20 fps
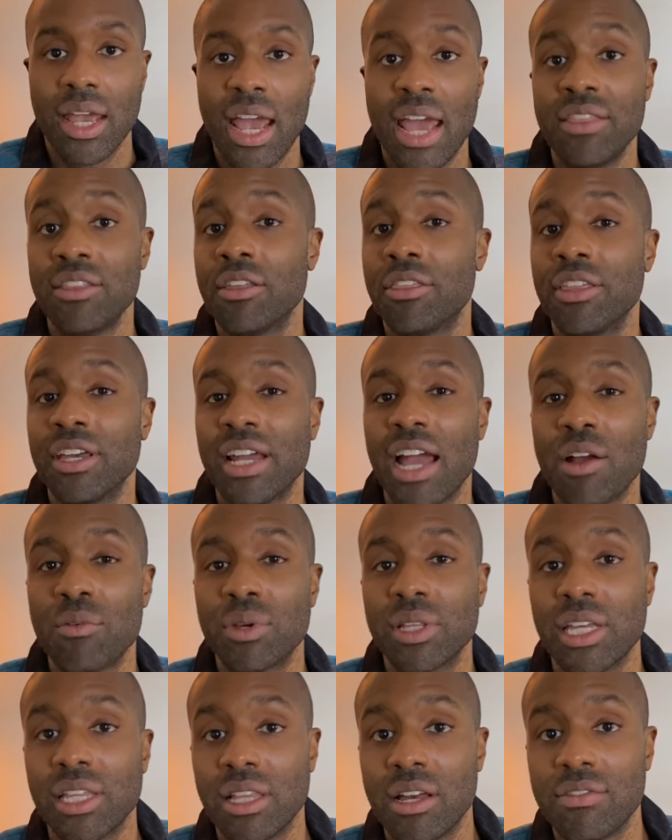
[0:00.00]
And the thing I
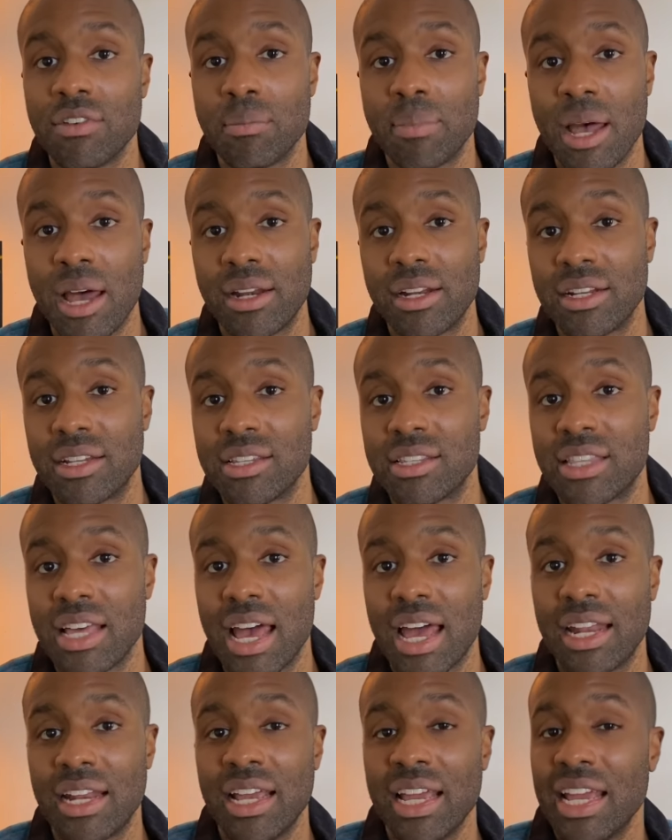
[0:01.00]
really love about it is
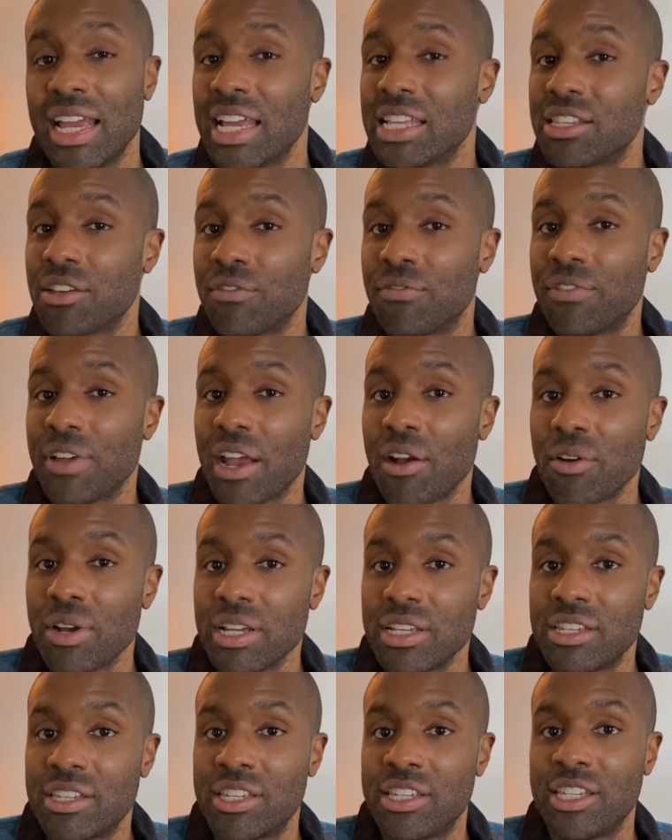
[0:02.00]
that it's a
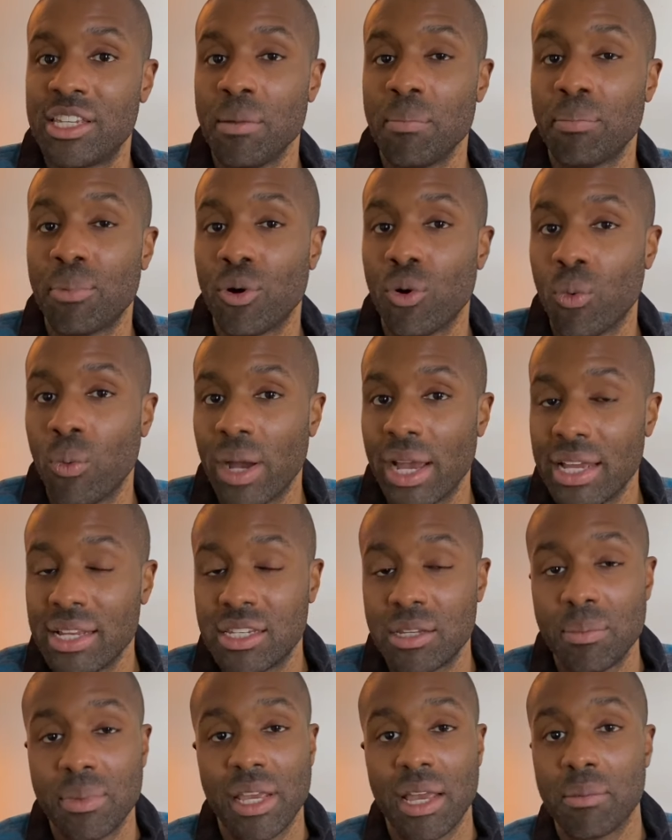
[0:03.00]
very simple way
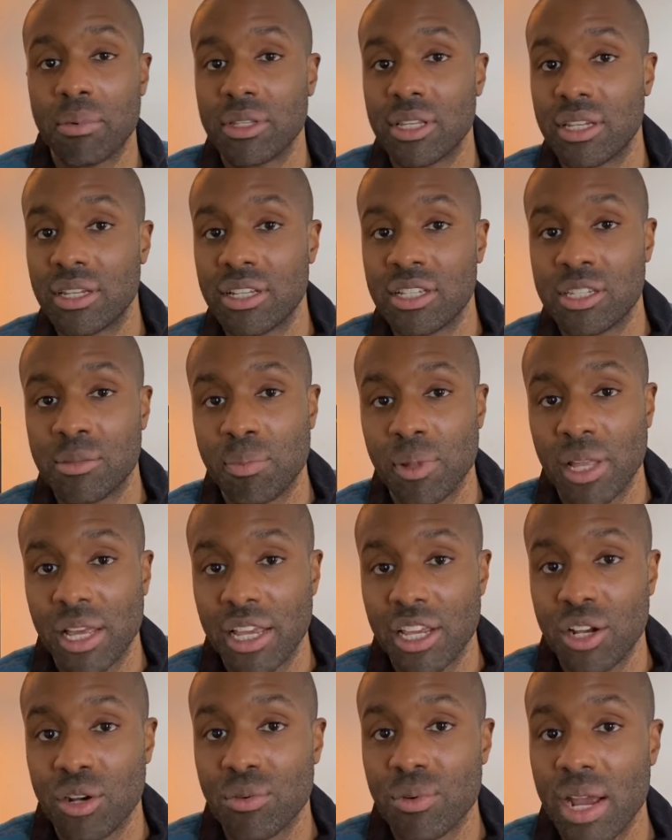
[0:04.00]
to be able to display
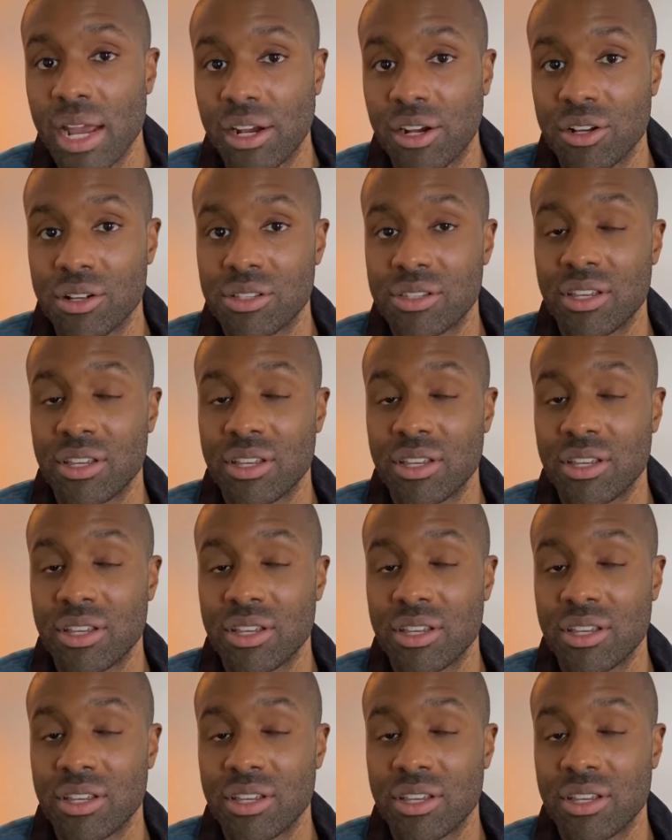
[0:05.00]
your records.